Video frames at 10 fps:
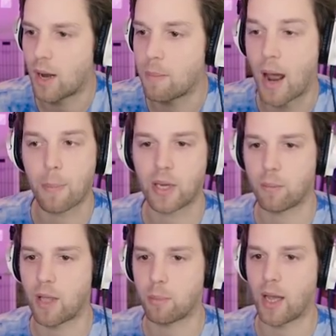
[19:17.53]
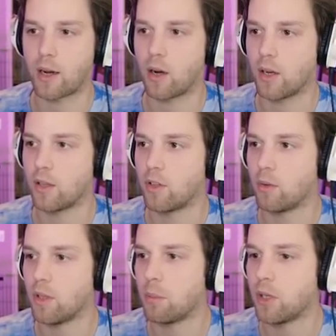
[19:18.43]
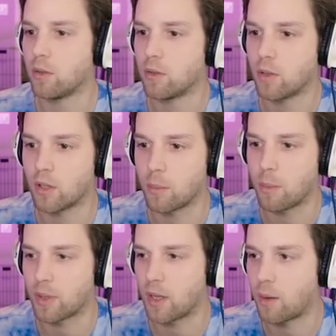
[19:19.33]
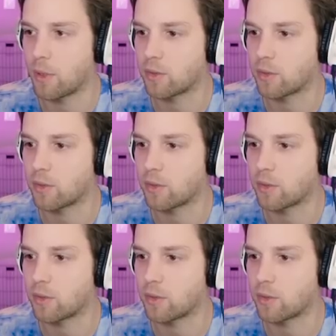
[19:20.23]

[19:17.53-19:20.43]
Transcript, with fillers: I'm not picking up that black heart yet. Don't let me, don't let me pick that up.